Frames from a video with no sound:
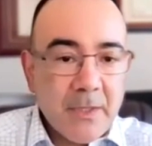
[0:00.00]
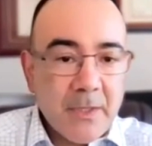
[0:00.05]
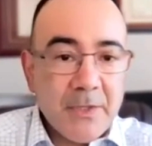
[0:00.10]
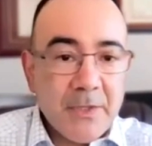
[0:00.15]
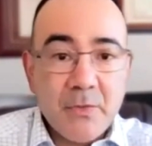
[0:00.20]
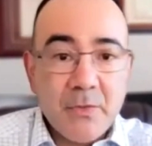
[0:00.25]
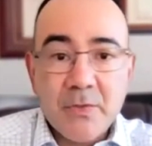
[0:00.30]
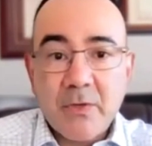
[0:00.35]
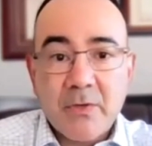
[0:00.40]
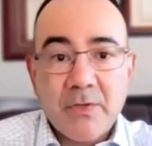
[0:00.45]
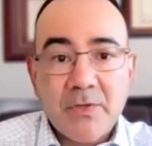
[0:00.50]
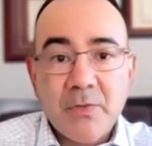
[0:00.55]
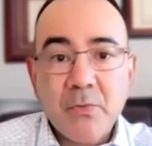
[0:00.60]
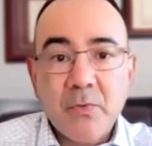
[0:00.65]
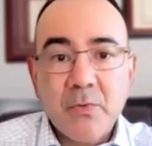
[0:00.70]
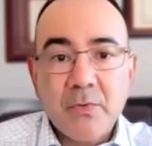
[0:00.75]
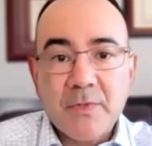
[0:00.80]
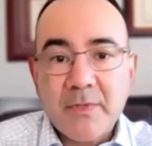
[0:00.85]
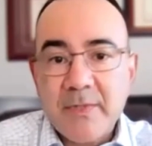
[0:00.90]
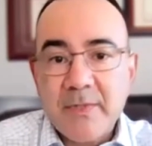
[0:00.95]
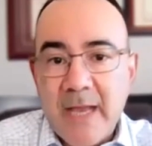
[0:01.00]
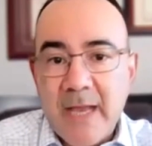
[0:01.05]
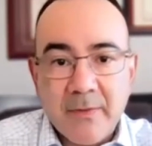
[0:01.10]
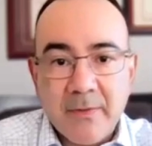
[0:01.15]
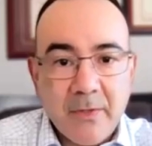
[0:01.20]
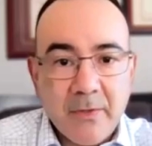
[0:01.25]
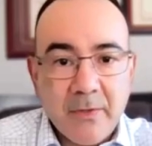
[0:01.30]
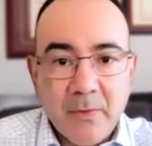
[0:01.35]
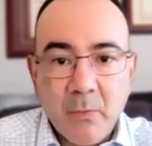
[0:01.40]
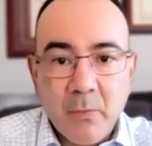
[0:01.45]
Use our tools. Download
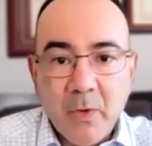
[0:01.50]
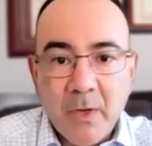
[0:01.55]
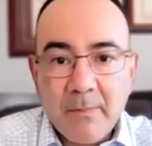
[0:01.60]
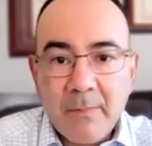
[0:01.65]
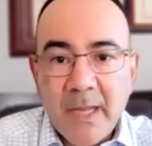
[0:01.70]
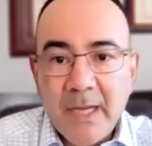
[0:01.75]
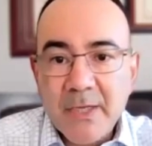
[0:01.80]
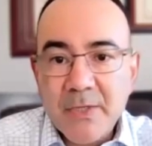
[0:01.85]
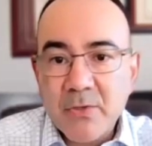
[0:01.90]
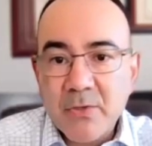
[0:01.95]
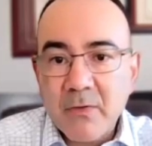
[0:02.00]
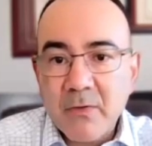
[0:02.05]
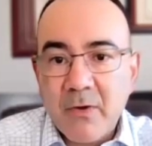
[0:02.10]
the one-pager of our